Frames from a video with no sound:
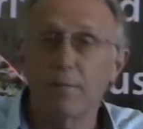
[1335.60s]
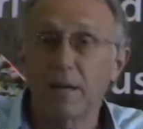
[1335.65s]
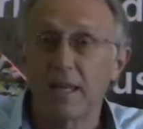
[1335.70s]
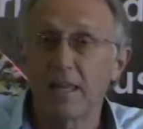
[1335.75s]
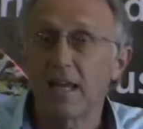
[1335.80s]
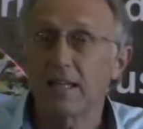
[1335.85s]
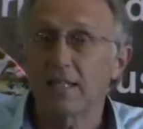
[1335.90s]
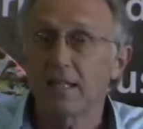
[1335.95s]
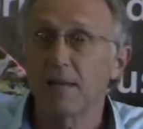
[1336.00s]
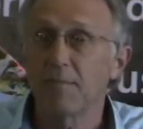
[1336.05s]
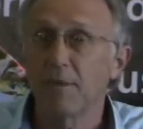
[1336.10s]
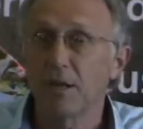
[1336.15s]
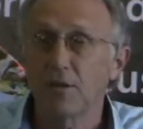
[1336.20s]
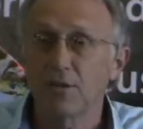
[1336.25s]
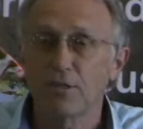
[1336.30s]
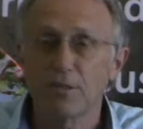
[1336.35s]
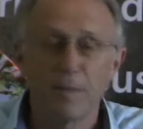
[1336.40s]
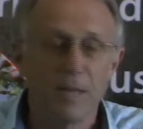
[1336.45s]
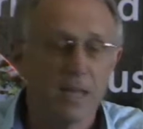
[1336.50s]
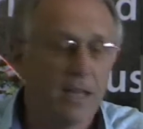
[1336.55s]
By that time, I
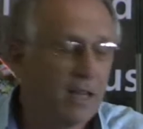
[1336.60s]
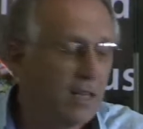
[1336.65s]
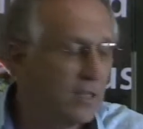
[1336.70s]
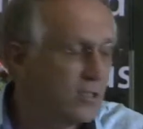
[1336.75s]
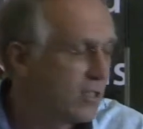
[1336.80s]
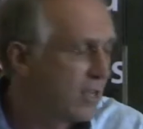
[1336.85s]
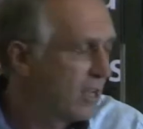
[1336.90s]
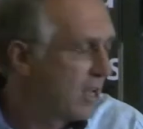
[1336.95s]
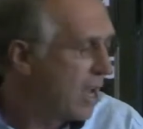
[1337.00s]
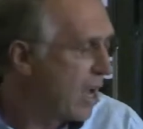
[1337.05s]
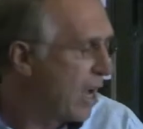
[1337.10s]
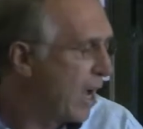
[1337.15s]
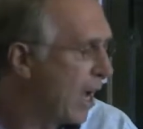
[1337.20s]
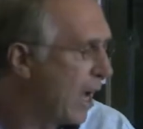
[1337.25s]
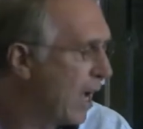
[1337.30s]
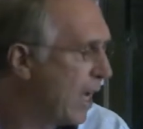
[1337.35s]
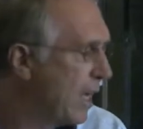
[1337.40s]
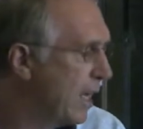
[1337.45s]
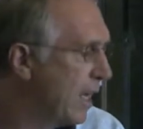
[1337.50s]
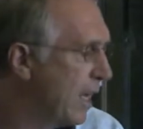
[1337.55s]
could speak English.
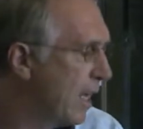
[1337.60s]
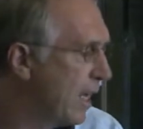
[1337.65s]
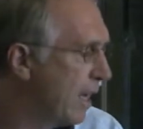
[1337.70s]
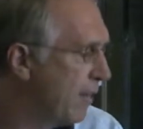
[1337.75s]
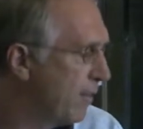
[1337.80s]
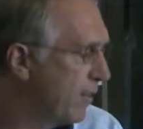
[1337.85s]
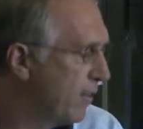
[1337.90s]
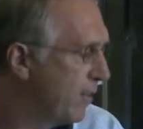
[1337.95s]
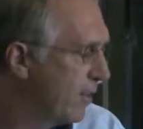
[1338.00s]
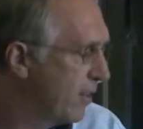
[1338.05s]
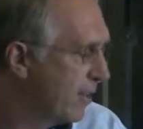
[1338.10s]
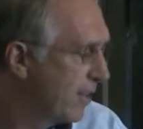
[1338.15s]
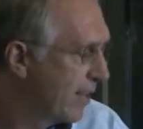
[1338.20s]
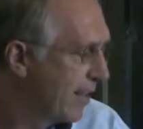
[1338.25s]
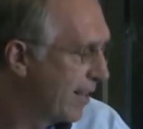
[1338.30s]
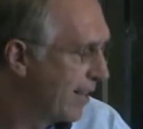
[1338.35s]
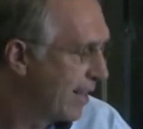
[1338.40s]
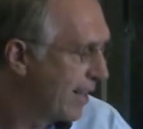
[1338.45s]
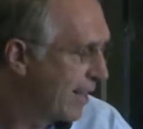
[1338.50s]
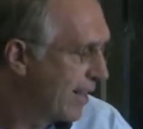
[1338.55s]
I love
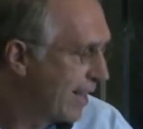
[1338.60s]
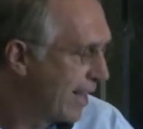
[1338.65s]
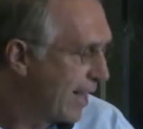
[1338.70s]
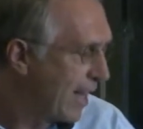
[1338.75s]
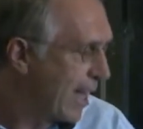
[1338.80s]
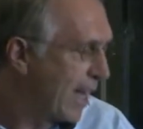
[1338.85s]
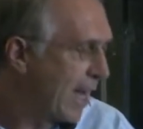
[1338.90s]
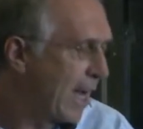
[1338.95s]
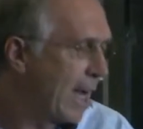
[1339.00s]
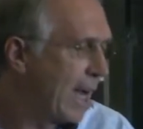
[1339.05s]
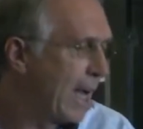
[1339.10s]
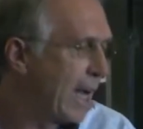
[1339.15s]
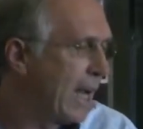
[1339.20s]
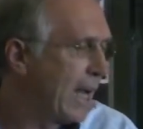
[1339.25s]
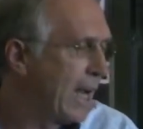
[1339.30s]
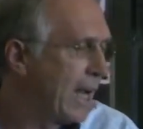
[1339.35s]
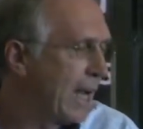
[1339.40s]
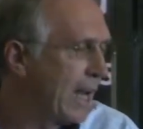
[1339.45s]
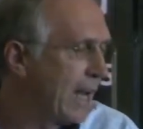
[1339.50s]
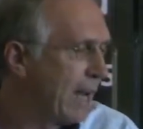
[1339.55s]
you. I
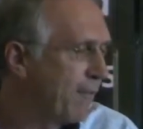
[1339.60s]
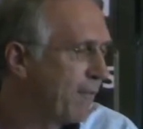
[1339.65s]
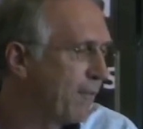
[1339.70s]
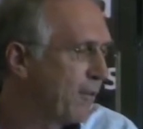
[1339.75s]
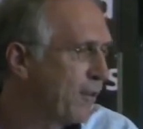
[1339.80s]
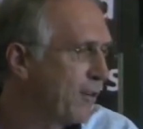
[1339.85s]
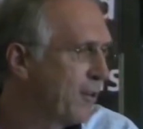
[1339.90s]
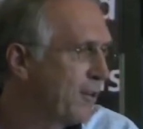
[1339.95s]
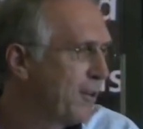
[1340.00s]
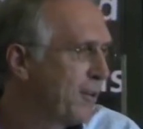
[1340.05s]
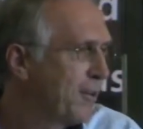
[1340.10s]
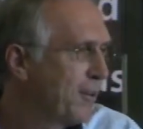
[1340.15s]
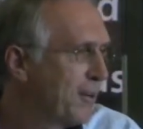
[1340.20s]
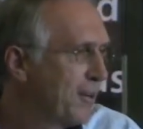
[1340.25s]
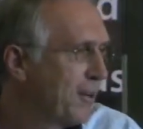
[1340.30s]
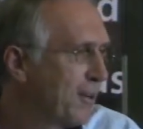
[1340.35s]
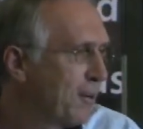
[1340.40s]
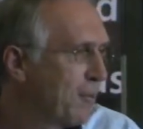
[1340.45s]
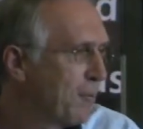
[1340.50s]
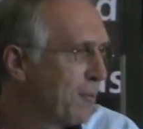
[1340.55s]
love you
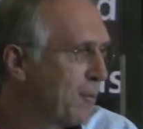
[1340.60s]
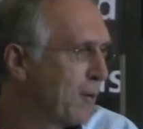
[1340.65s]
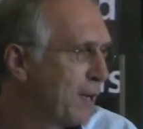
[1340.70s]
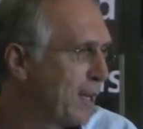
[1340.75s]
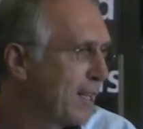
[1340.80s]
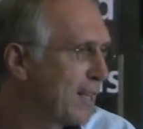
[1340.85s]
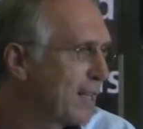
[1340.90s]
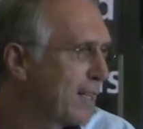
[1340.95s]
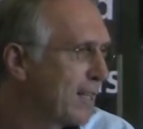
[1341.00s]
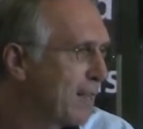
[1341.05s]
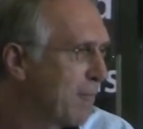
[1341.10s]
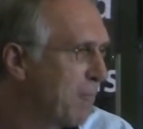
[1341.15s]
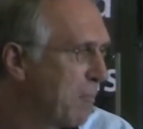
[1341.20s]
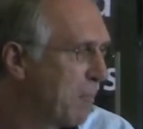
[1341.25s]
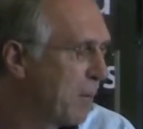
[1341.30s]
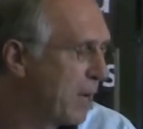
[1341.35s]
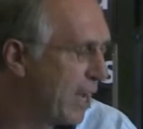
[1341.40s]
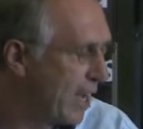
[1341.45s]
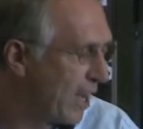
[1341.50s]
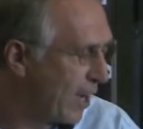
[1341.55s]
with
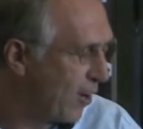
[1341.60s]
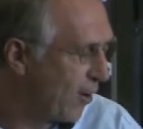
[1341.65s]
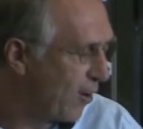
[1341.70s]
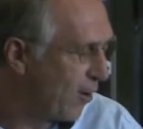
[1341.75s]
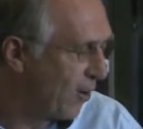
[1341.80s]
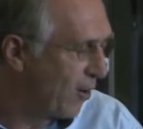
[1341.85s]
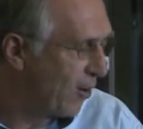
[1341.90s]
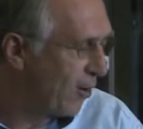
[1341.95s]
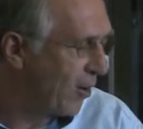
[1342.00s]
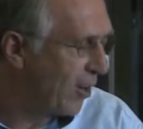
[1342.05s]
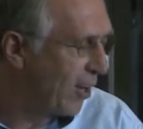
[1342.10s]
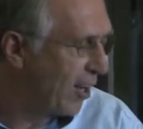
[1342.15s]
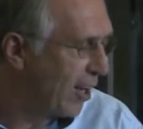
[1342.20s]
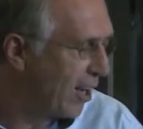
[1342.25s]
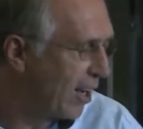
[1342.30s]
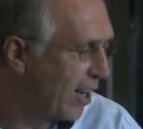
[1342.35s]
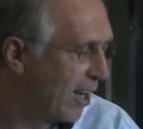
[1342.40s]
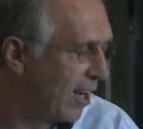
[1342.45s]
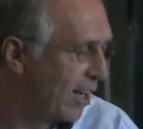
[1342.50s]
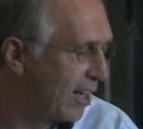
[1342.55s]
my whole
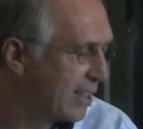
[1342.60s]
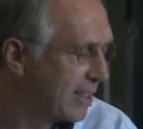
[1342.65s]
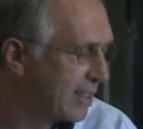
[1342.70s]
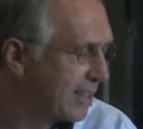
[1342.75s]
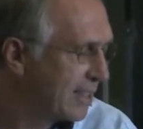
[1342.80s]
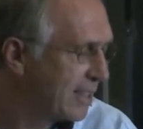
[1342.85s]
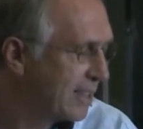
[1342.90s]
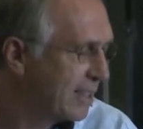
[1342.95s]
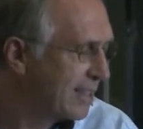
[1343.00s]
heart.